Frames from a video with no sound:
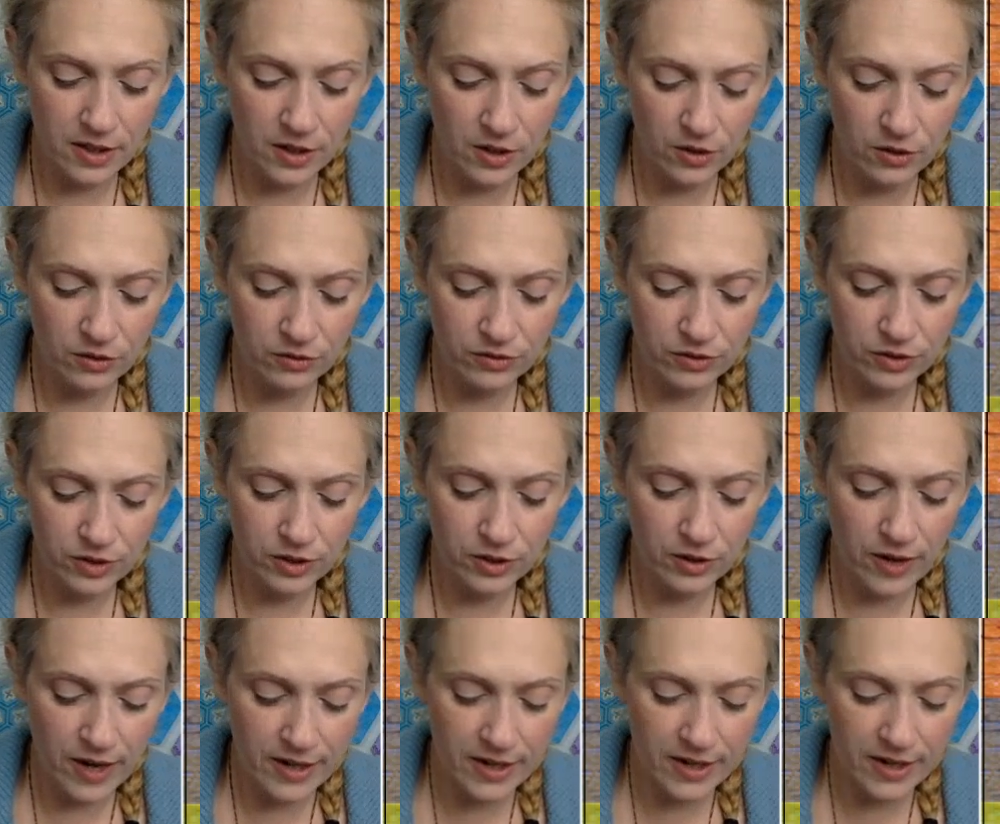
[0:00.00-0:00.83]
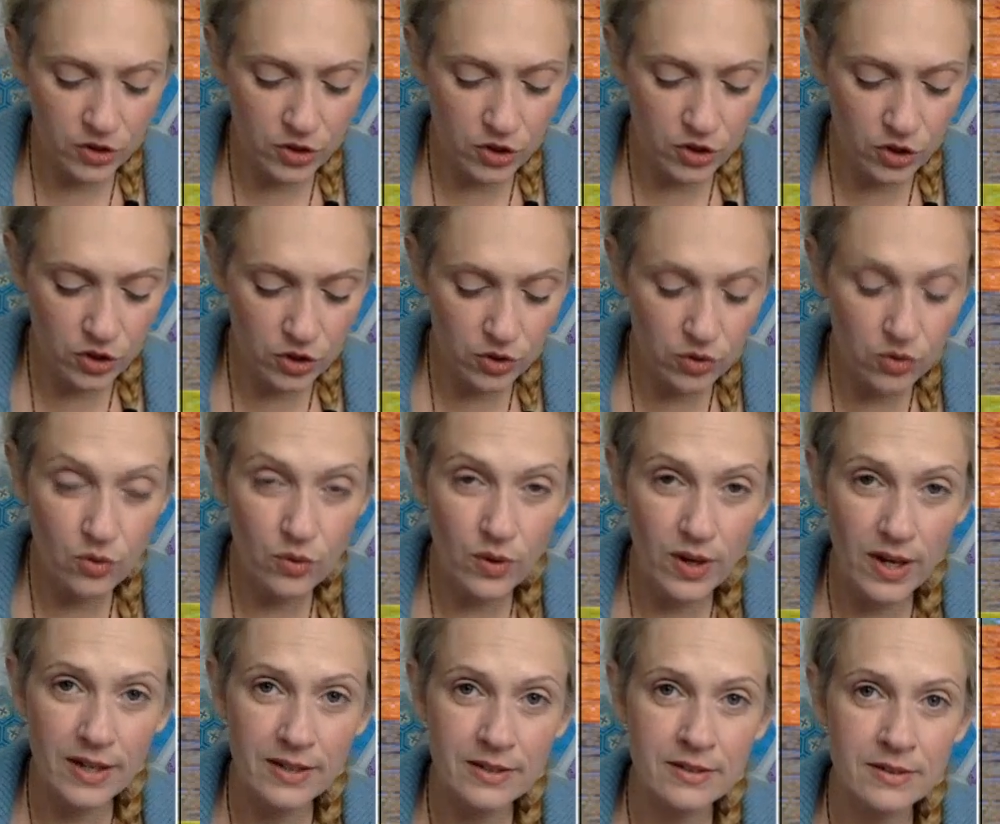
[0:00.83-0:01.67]
for a grant or two,
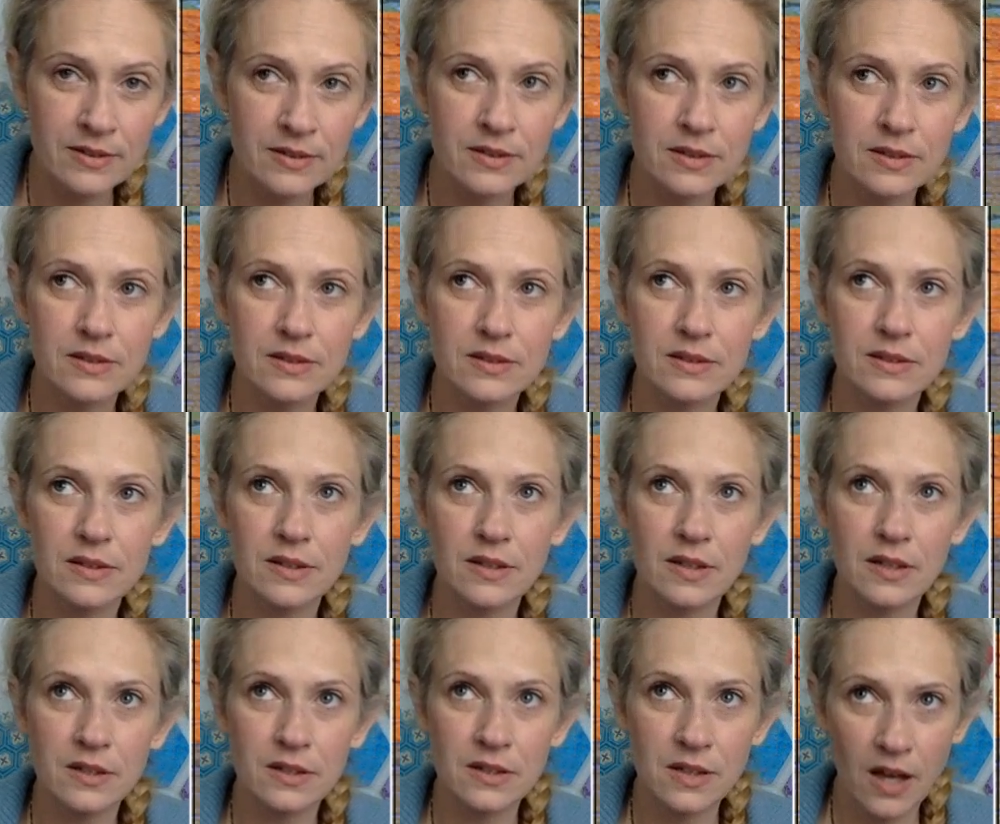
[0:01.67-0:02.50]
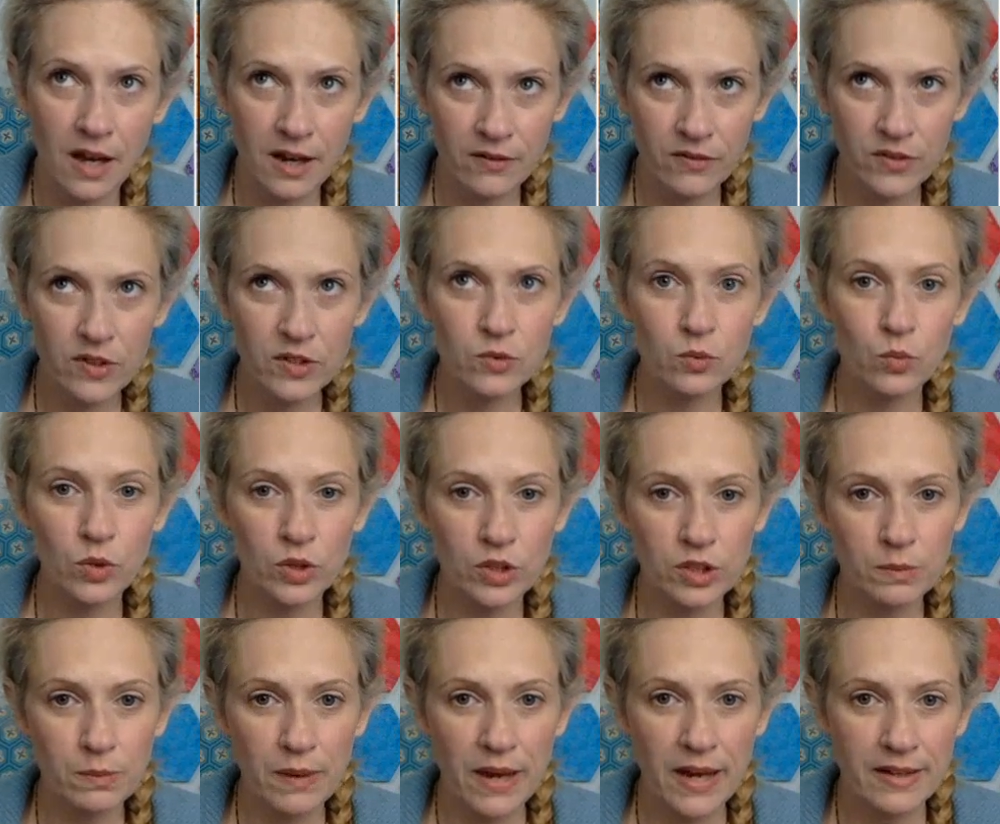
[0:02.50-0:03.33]
and a lot of this will
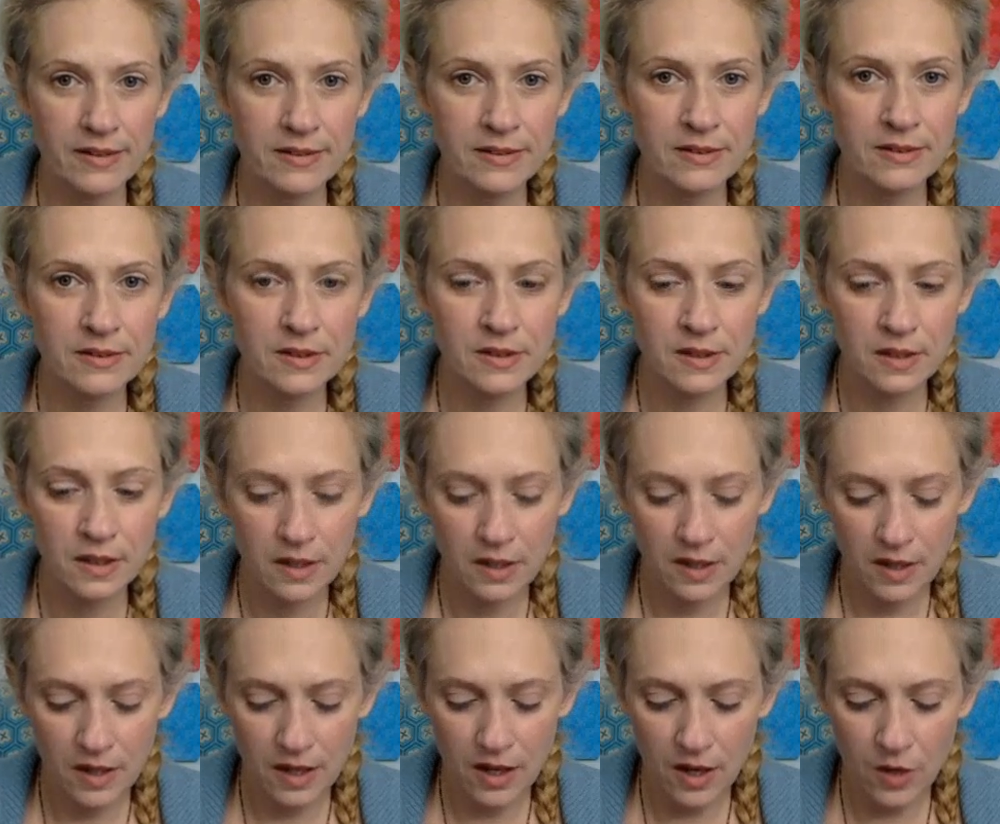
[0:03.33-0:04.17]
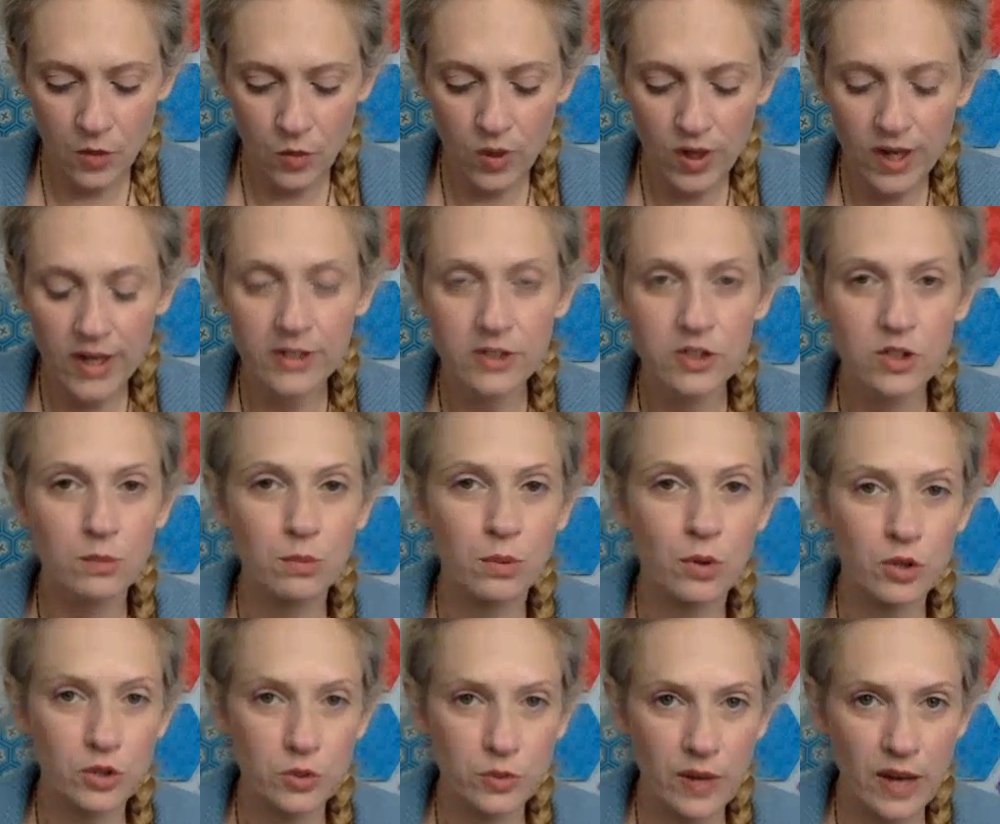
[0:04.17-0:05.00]
depend on what kind of
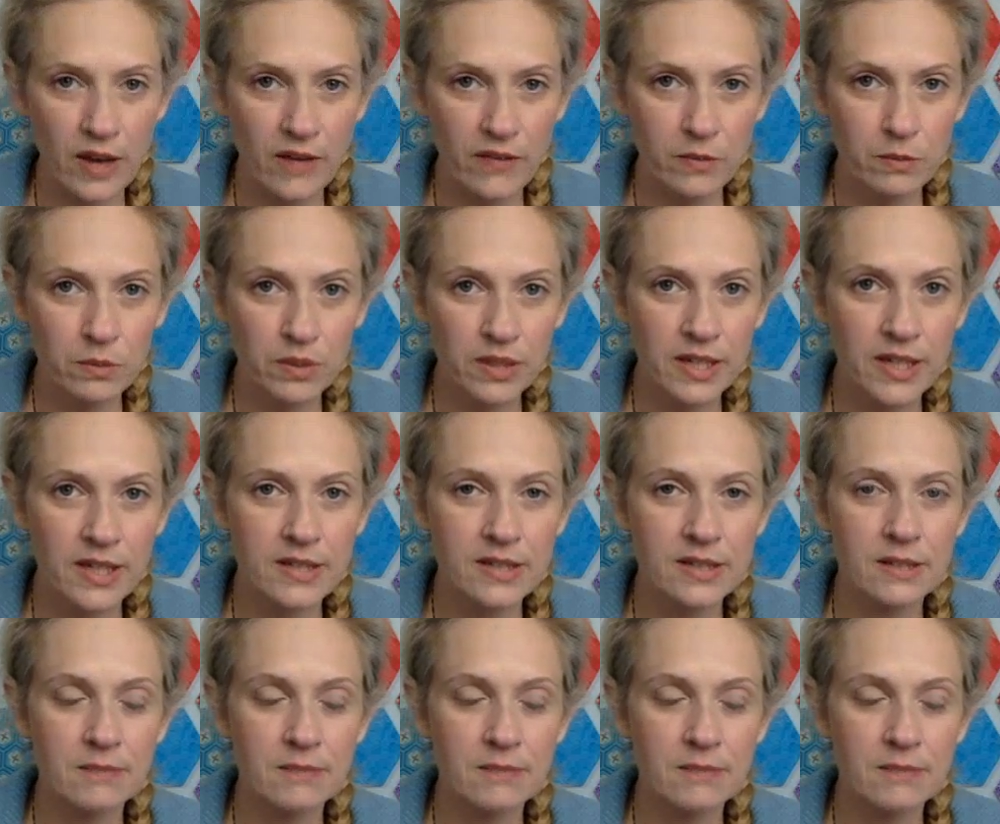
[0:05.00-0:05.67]
supports we have in place.